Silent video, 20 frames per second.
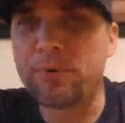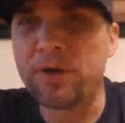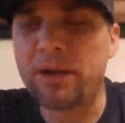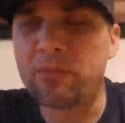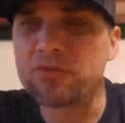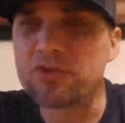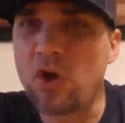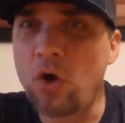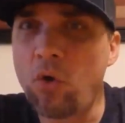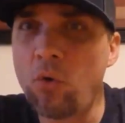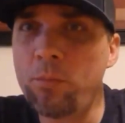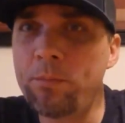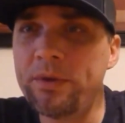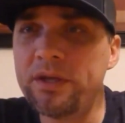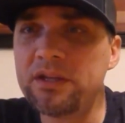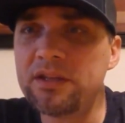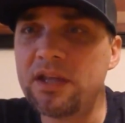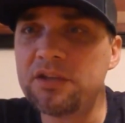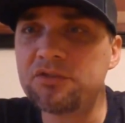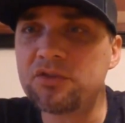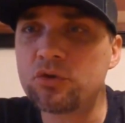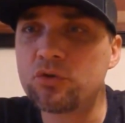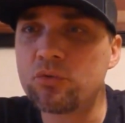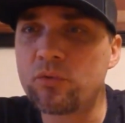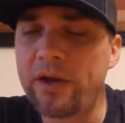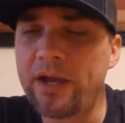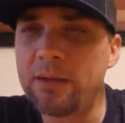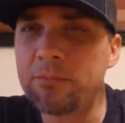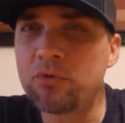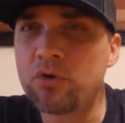But I was hoping that the
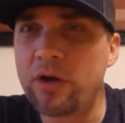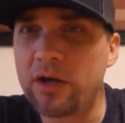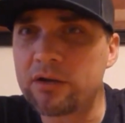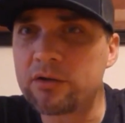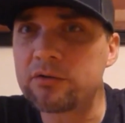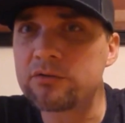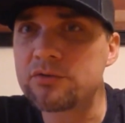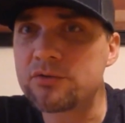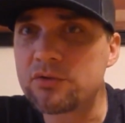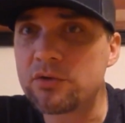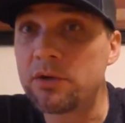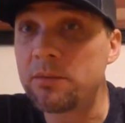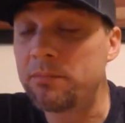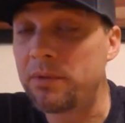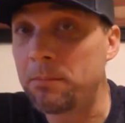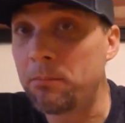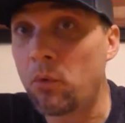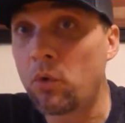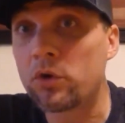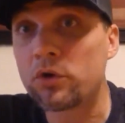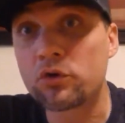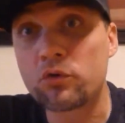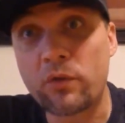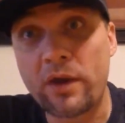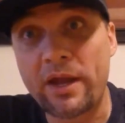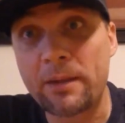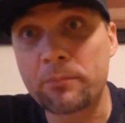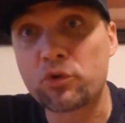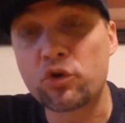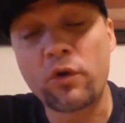graham cracker is gonna be more
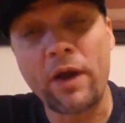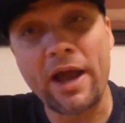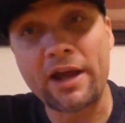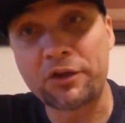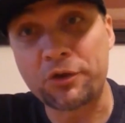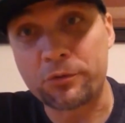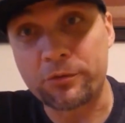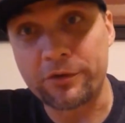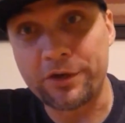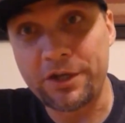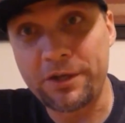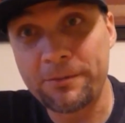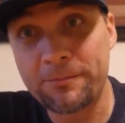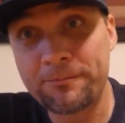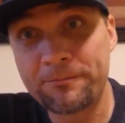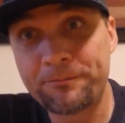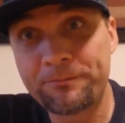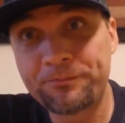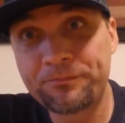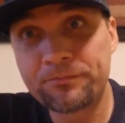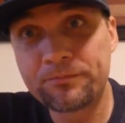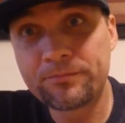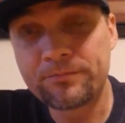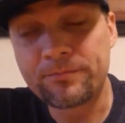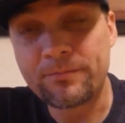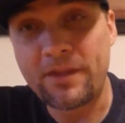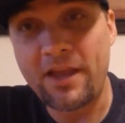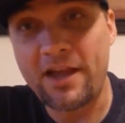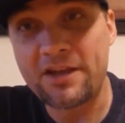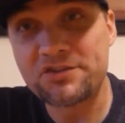graham crackery.
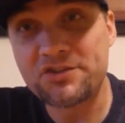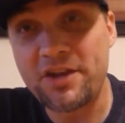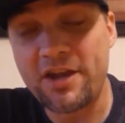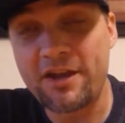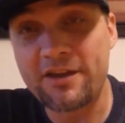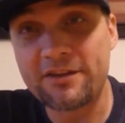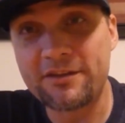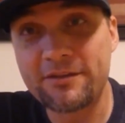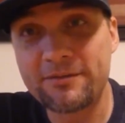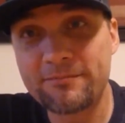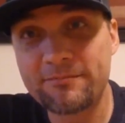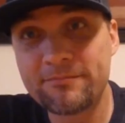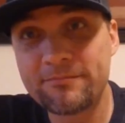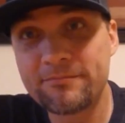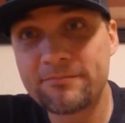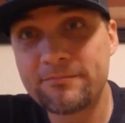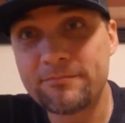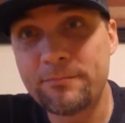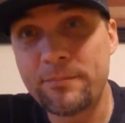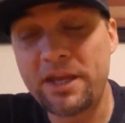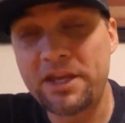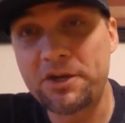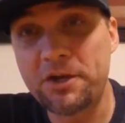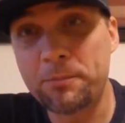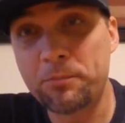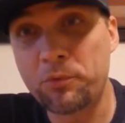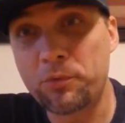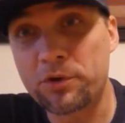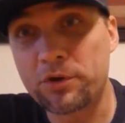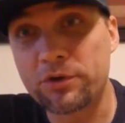Hashtag
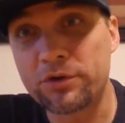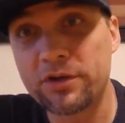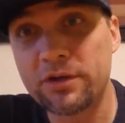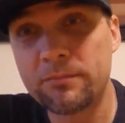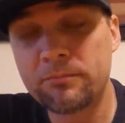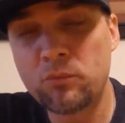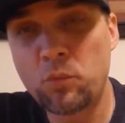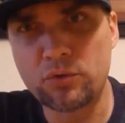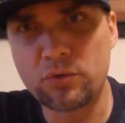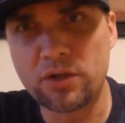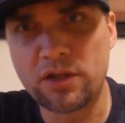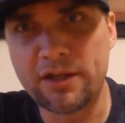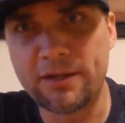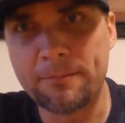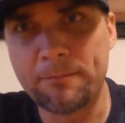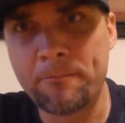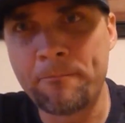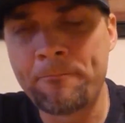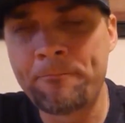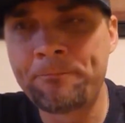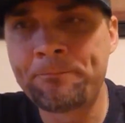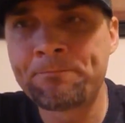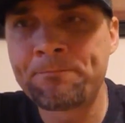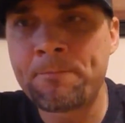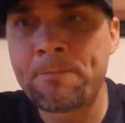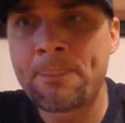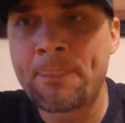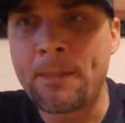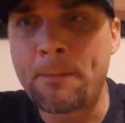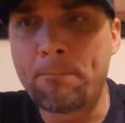made up word, Google it.
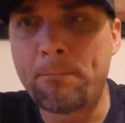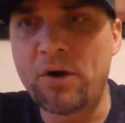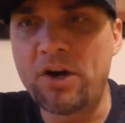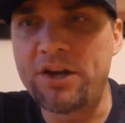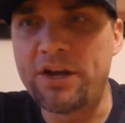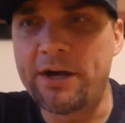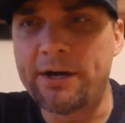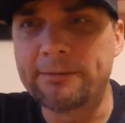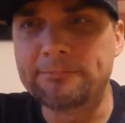But,